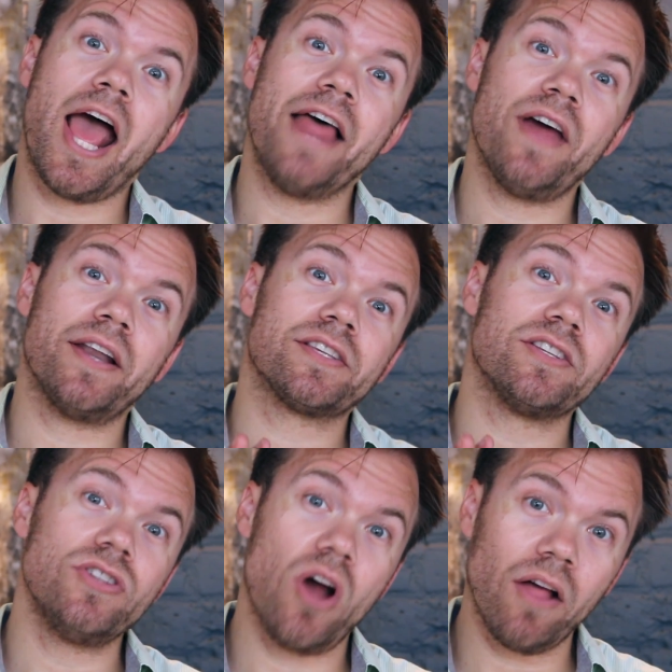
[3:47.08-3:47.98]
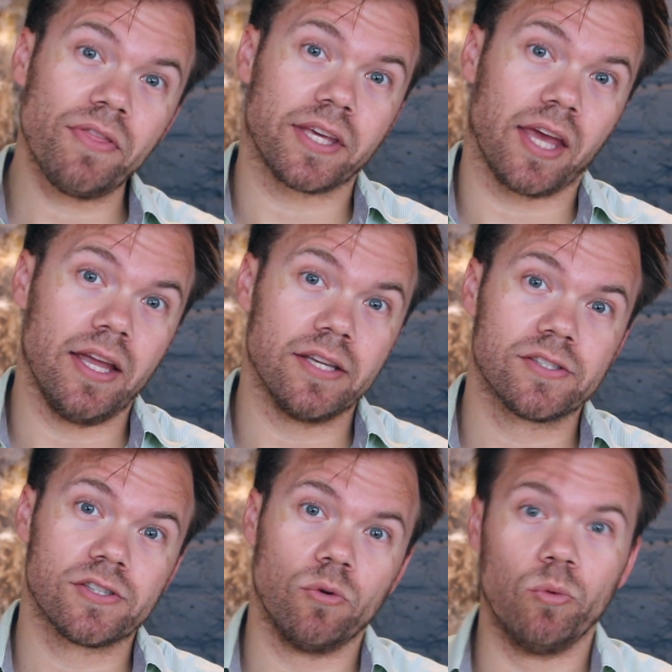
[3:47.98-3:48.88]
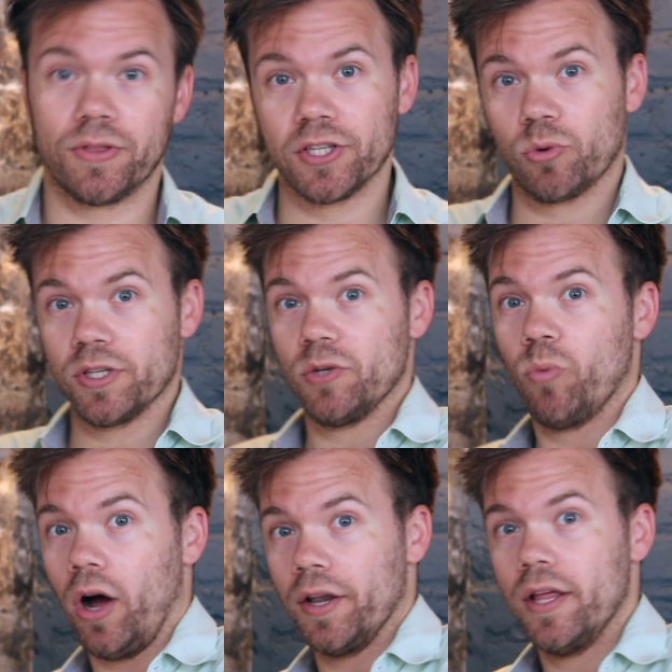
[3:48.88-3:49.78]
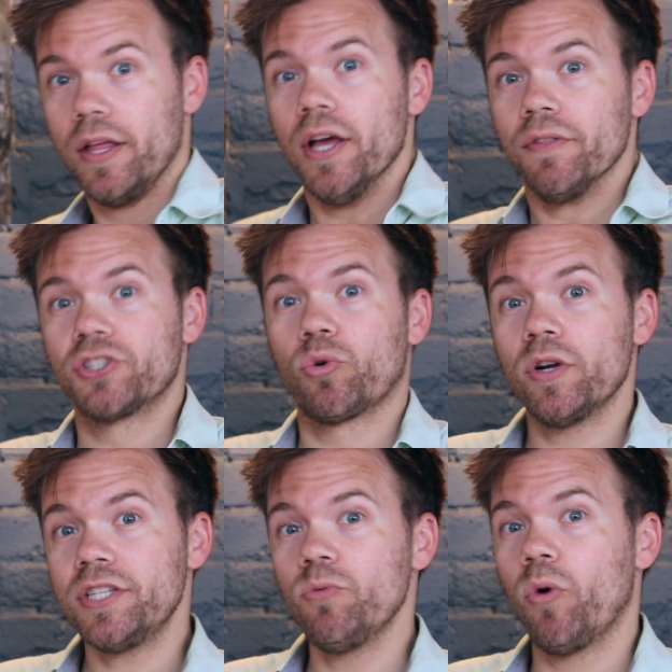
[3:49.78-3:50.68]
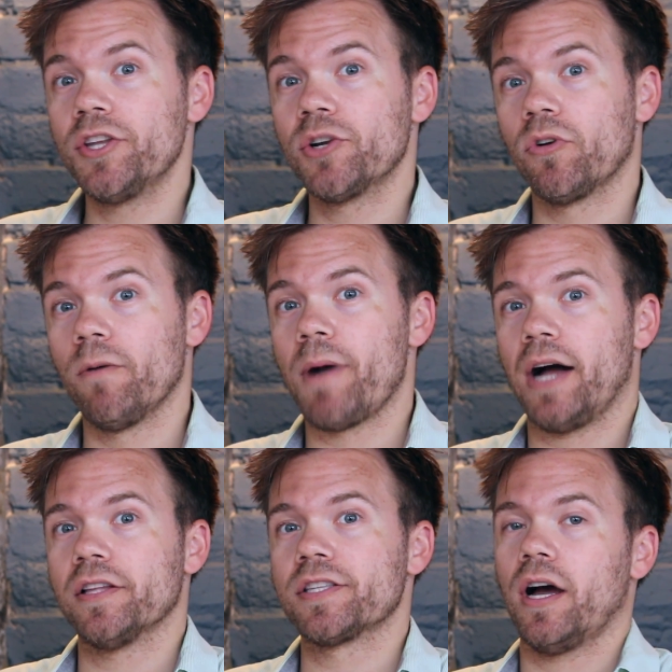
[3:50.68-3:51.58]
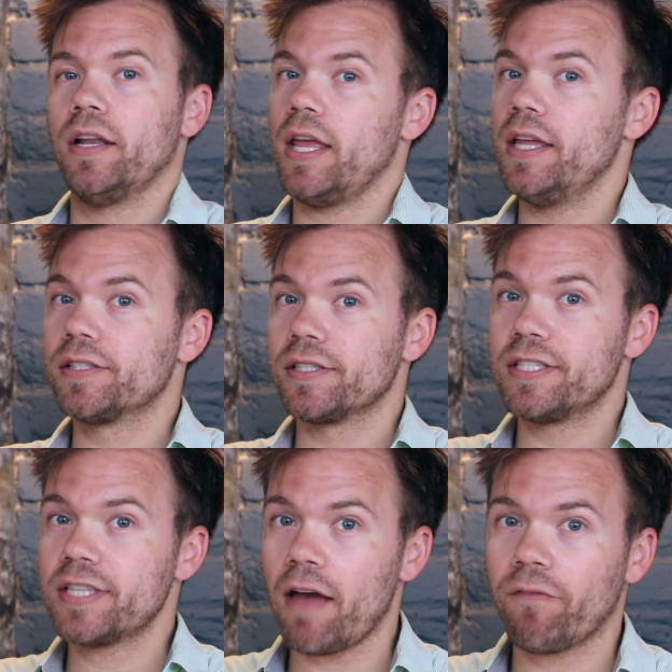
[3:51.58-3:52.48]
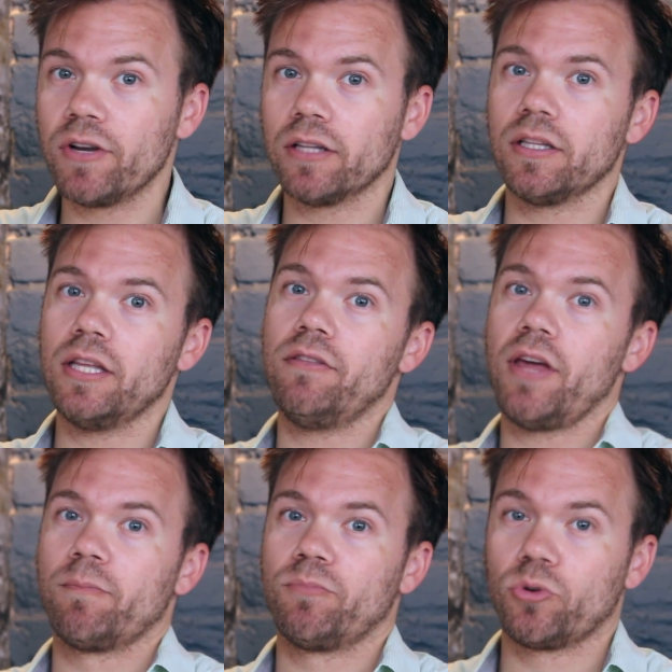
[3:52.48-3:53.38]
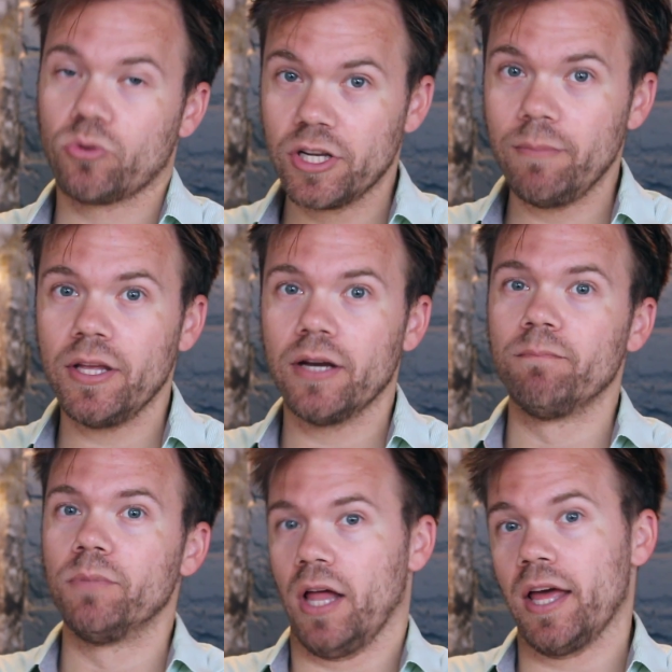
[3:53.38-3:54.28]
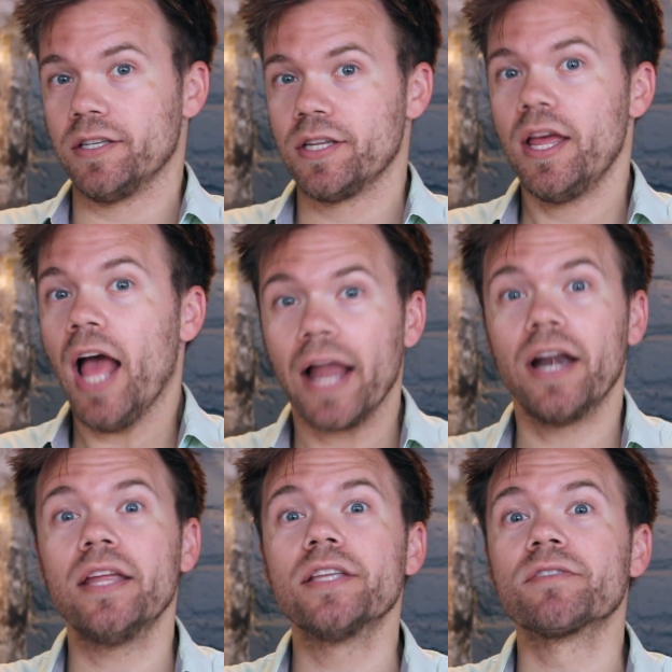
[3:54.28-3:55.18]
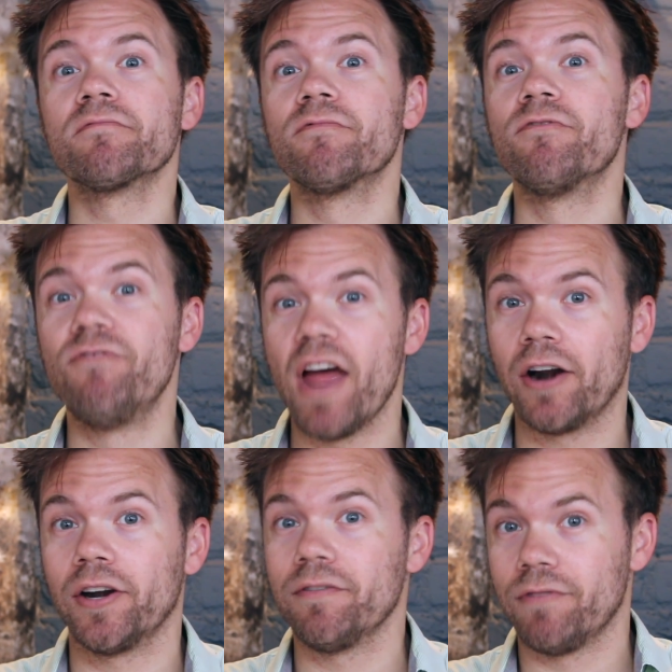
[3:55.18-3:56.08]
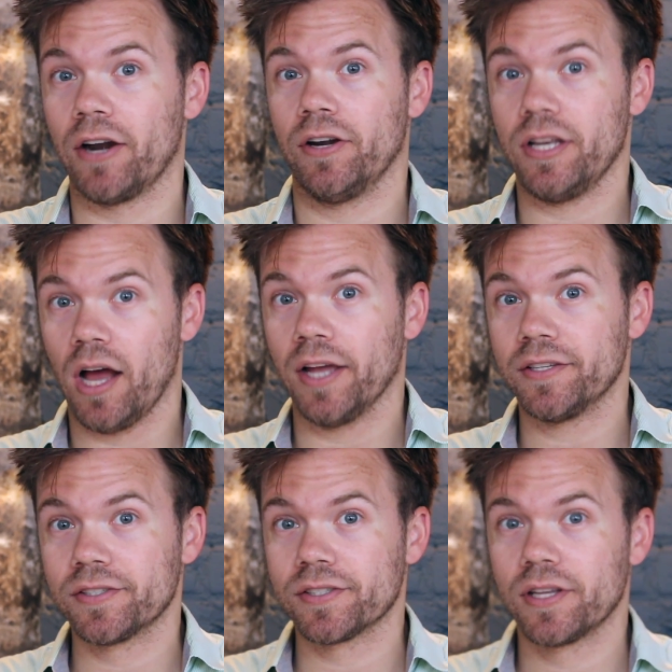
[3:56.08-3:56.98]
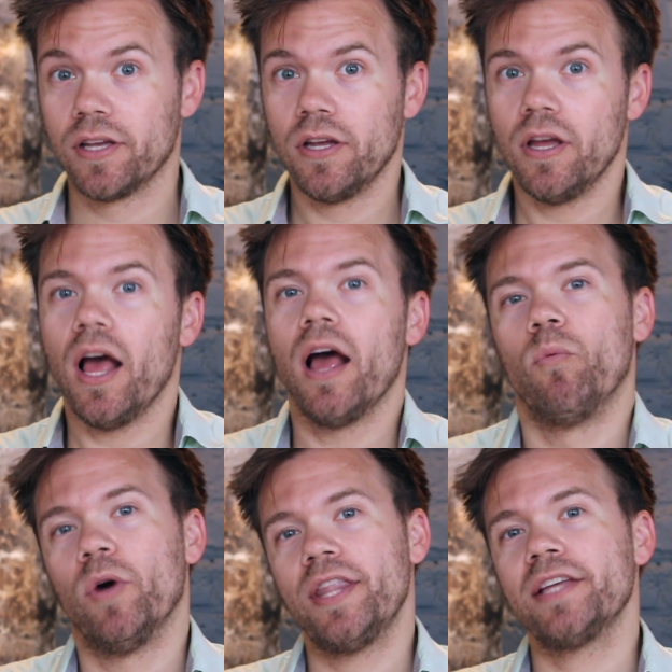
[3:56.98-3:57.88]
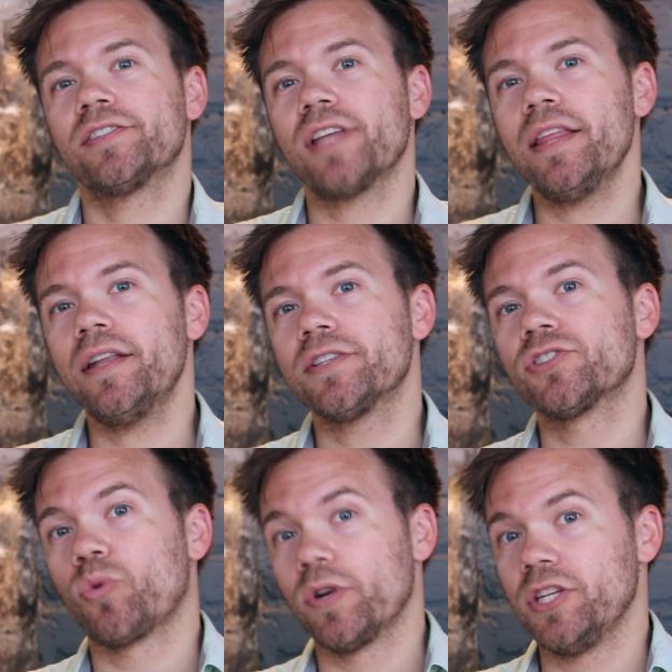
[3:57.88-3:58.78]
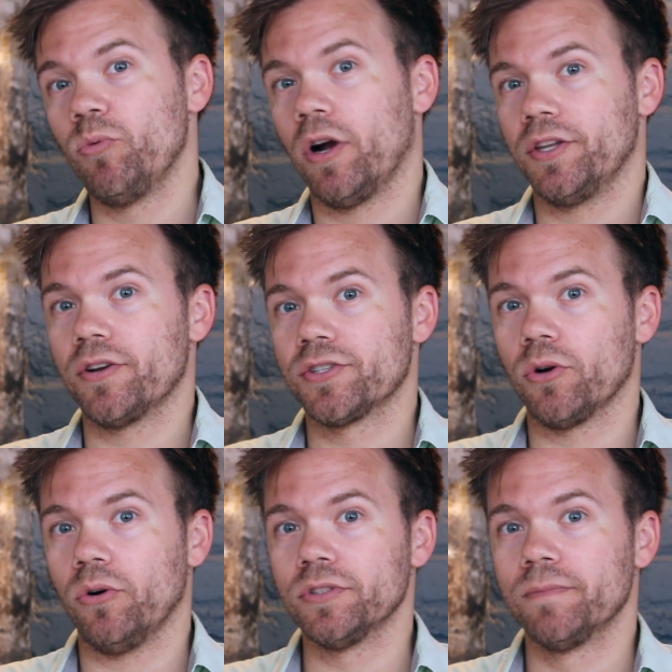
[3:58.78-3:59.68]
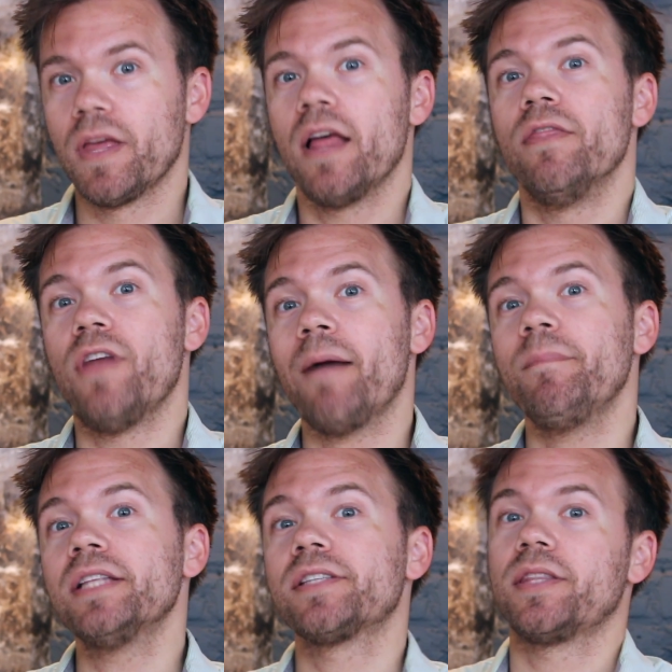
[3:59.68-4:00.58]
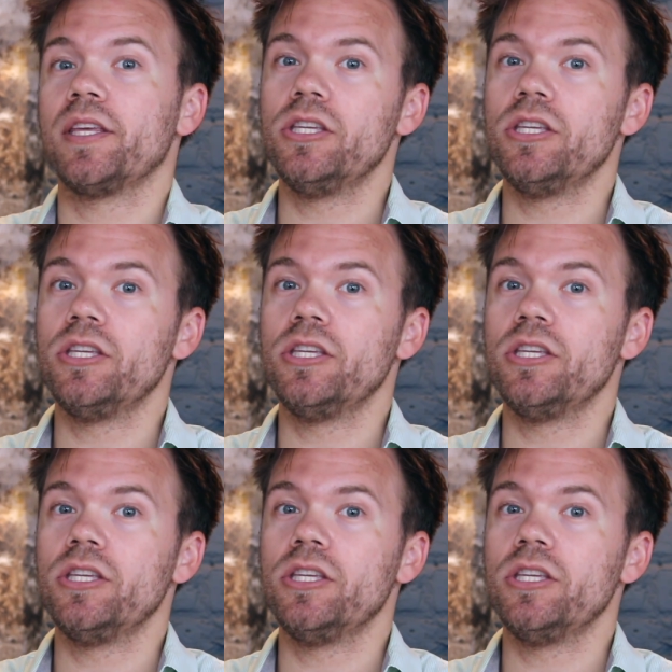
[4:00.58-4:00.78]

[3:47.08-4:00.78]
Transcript: And that is not the case with the 21. The 21-year-old Valentine is definitely their premium blend, and it is very, very nice. When they say that it's 21 years old, that means that the